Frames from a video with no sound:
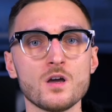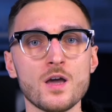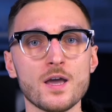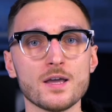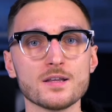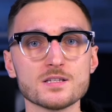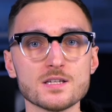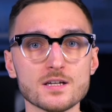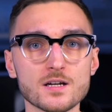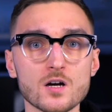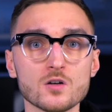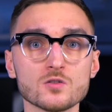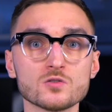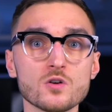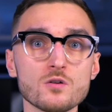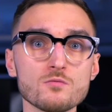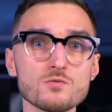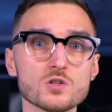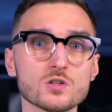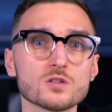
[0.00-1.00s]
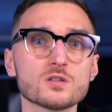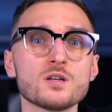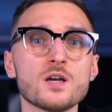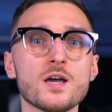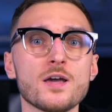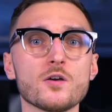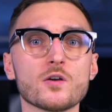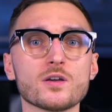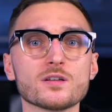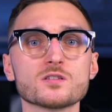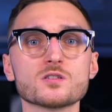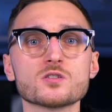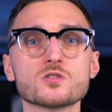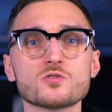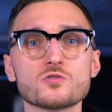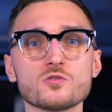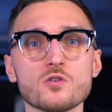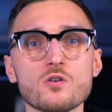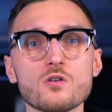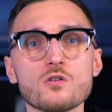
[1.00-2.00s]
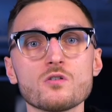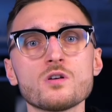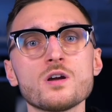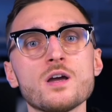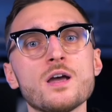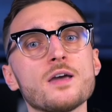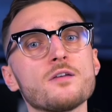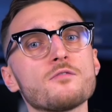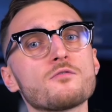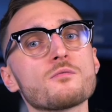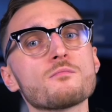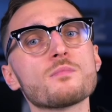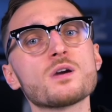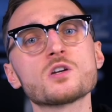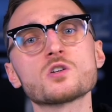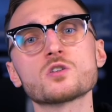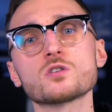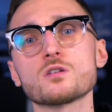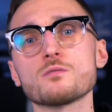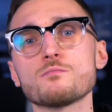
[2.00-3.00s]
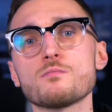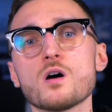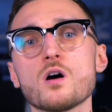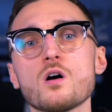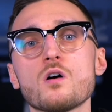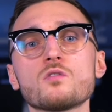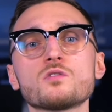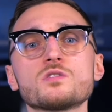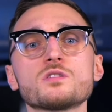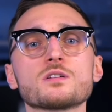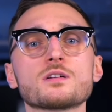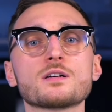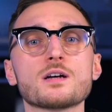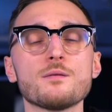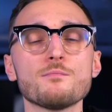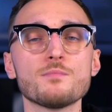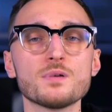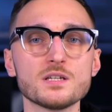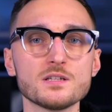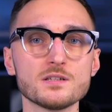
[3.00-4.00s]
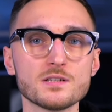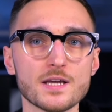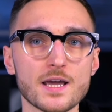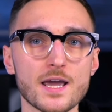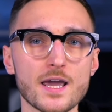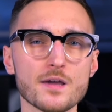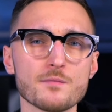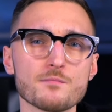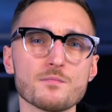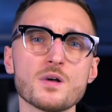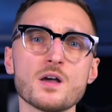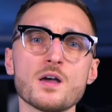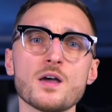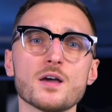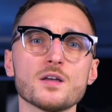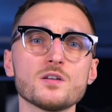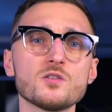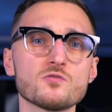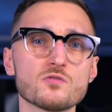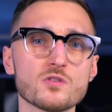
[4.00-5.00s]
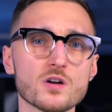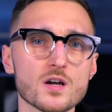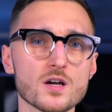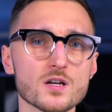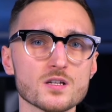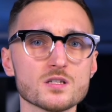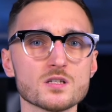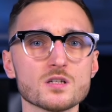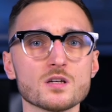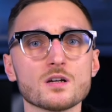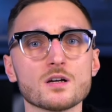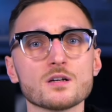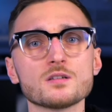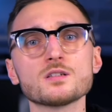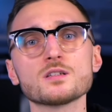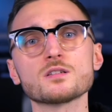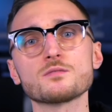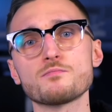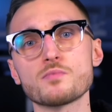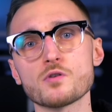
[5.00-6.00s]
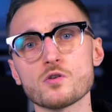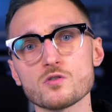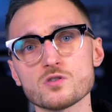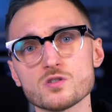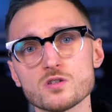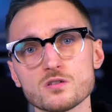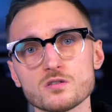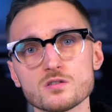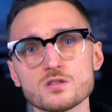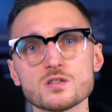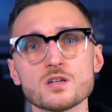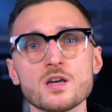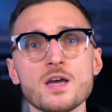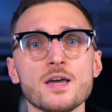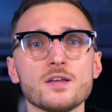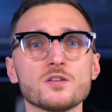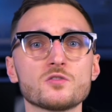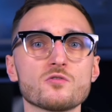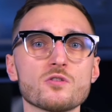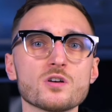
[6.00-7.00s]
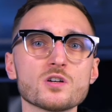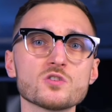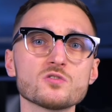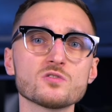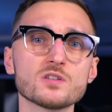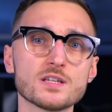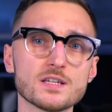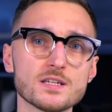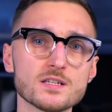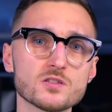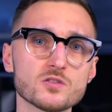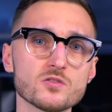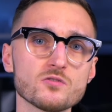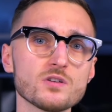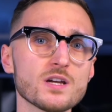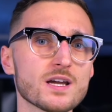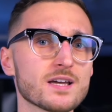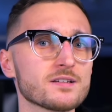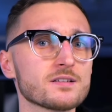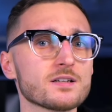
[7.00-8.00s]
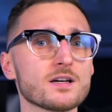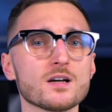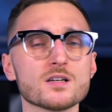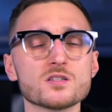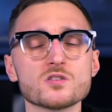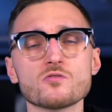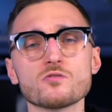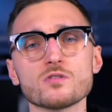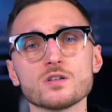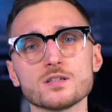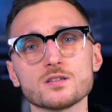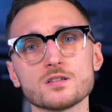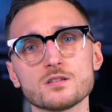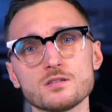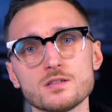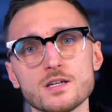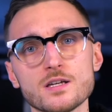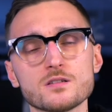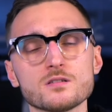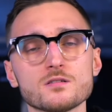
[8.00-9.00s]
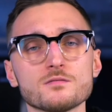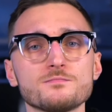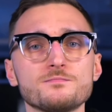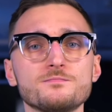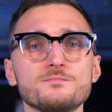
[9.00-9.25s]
In the account object, you can store information about the company name, address, contact persons, interaction history, and other related data.